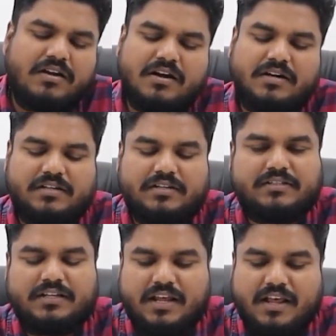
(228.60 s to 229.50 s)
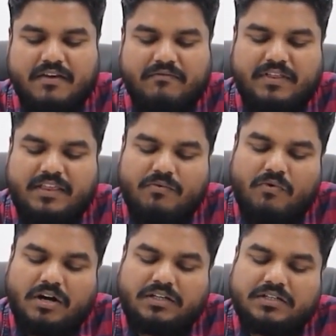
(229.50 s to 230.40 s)
turtles, when they
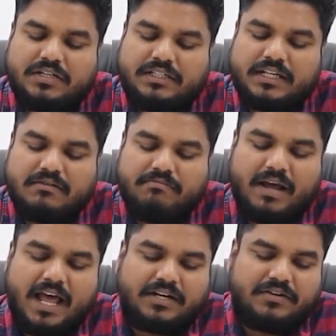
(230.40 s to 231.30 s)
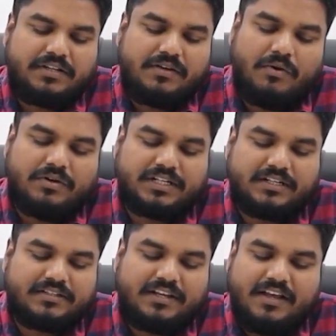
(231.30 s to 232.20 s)
want to return back to the
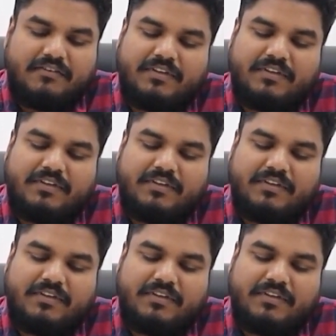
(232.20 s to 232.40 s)
oceans,